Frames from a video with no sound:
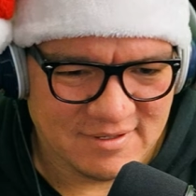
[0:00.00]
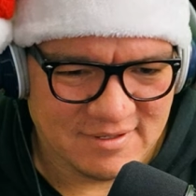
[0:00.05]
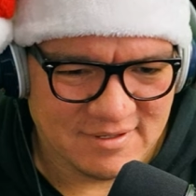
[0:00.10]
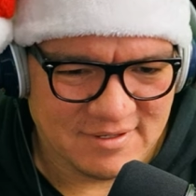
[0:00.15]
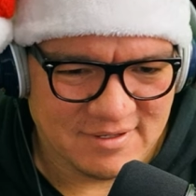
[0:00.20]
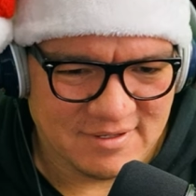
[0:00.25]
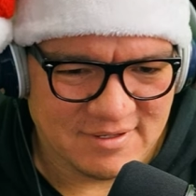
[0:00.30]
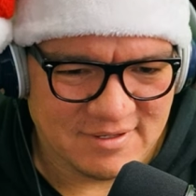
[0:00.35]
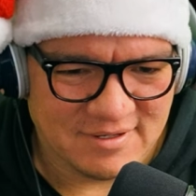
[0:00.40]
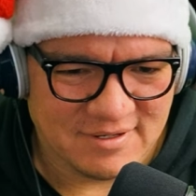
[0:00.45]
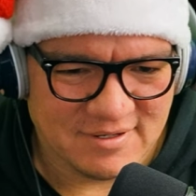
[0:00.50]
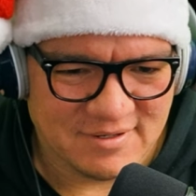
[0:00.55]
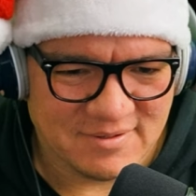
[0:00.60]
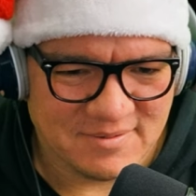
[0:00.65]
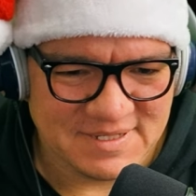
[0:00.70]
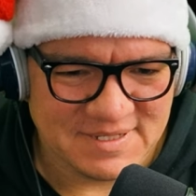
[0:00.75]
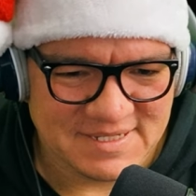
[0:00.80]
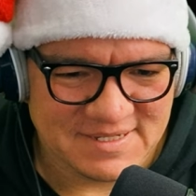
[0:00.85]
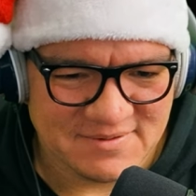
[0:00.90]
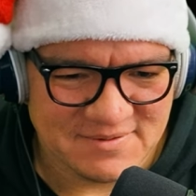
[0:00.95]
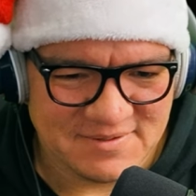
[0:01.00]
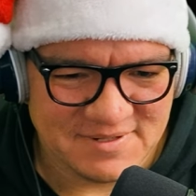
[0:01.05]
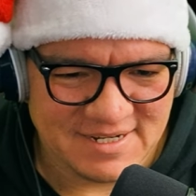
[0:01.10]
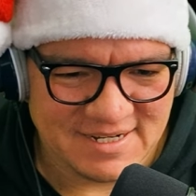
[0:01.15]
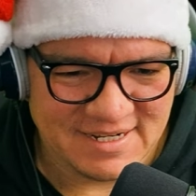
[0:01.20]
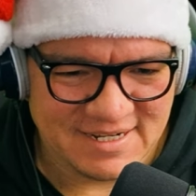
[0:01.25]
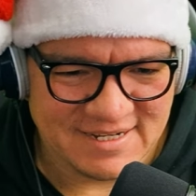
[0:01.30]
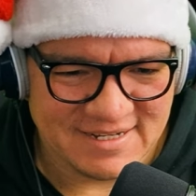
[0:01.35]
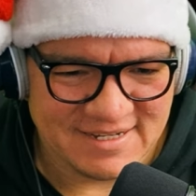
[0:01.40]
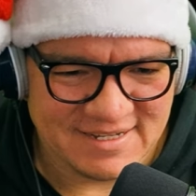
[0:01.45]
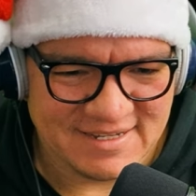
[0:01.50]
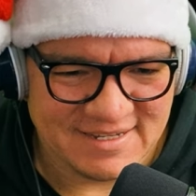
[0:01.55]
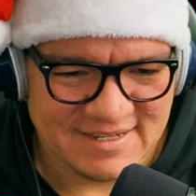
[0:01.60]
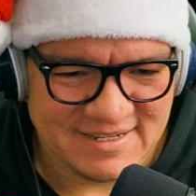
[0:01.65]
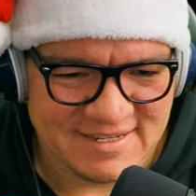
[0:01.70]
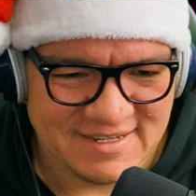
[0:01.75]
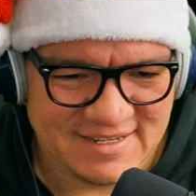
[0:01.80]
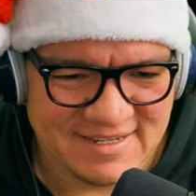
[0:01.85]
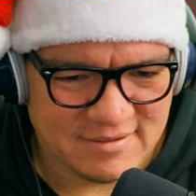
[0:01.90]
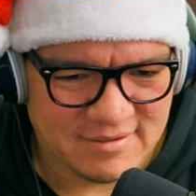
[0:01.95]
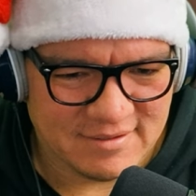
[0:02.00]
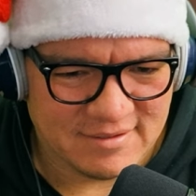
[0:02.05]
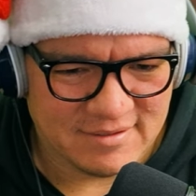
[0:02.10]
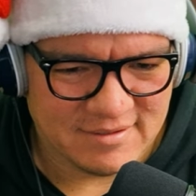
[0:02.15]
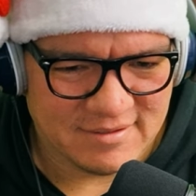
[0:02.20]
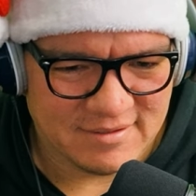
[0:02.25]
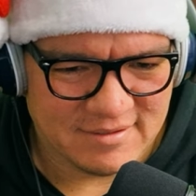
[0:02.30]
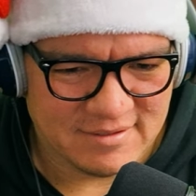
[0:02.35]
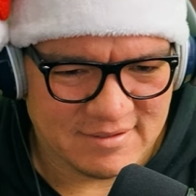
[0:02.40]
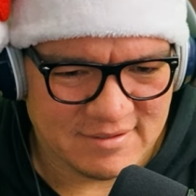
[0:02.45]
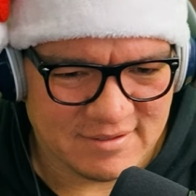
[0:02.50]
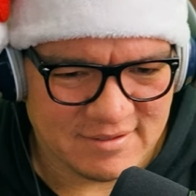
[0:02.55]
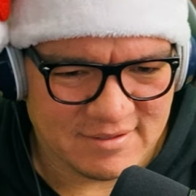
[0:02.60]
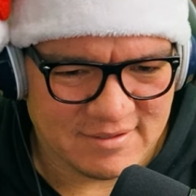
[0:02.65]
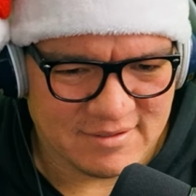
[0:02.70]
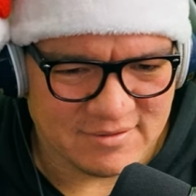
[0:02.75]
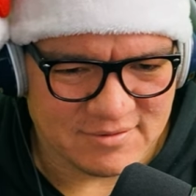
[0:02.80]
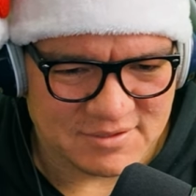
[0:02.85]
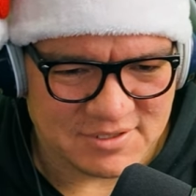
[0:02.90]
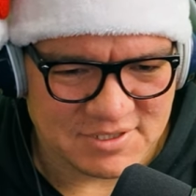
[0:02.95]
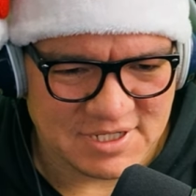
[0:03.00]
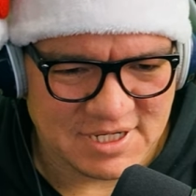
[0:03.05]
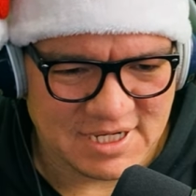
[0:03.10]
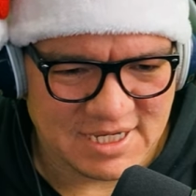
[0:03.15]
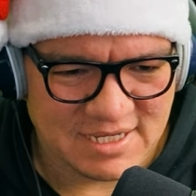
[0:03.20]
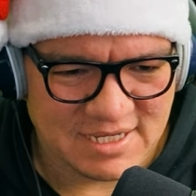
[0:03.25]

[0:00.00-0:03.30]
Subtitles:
Oh, what's going on? Oh, shit.